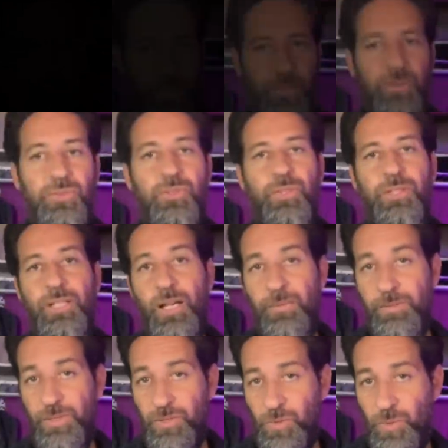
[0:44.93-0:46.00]
So the
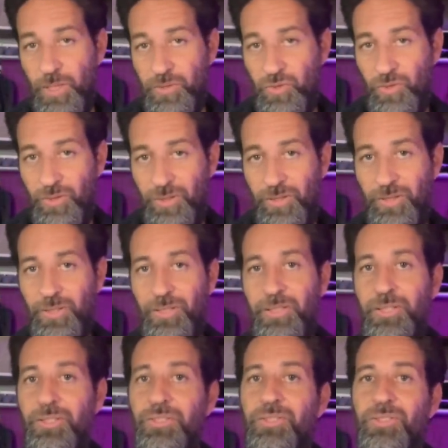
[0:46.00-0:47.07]
obvious question here
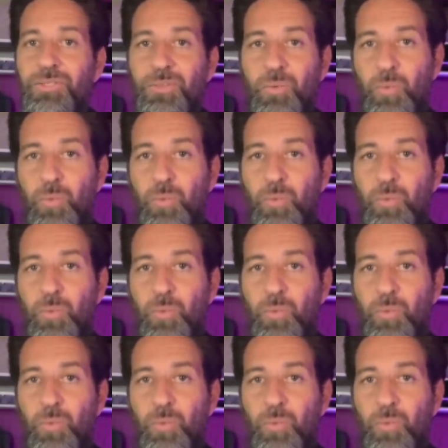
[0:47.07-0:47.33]
is,